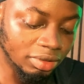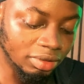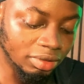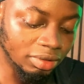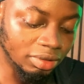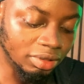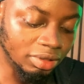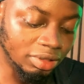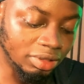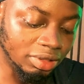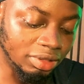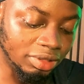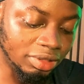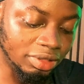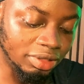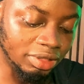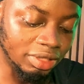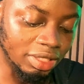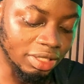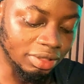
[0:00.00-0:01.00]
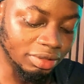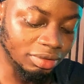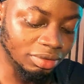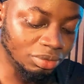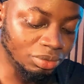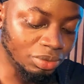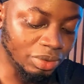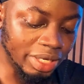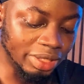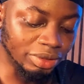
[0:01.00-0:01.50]
This is share,
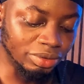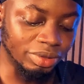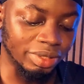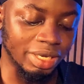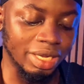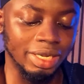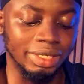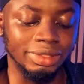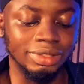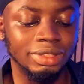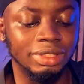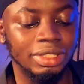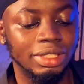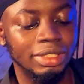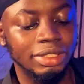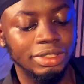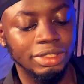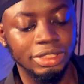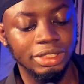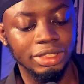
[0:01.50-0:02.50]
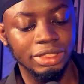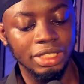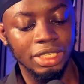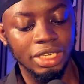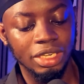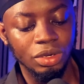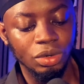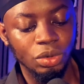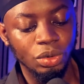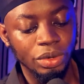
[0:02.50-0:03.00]
where you can
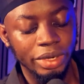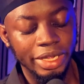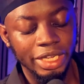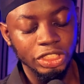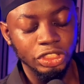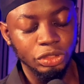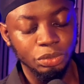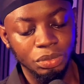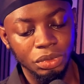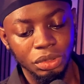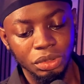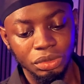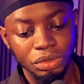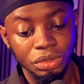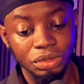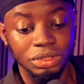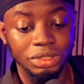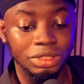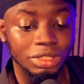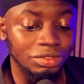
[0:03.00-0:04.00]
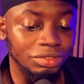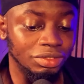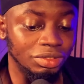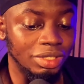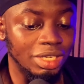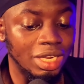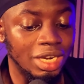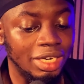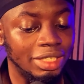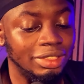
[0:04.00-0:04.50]
share or export or save to
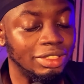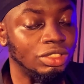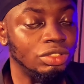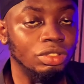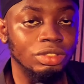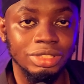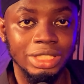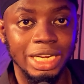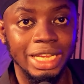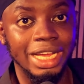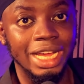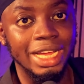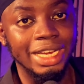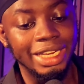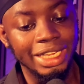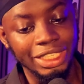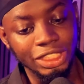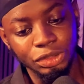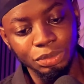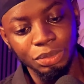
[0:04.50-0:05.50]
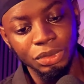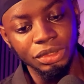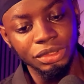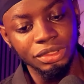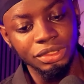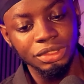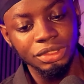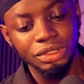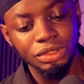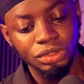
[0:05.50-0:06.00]
gallery, just like an export
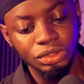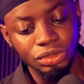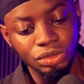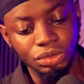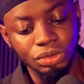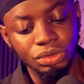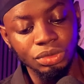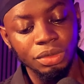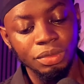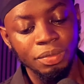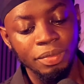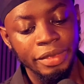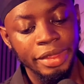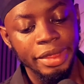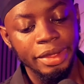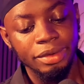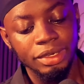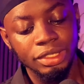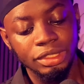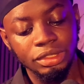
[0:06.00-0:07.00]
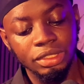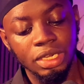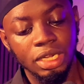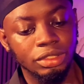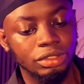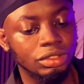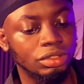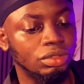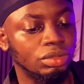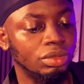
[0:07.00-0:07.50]
tool where you can
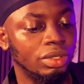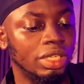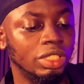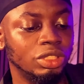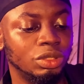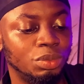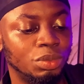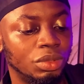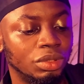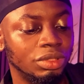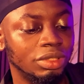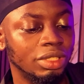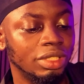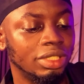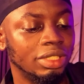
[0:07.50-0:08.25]
use to export.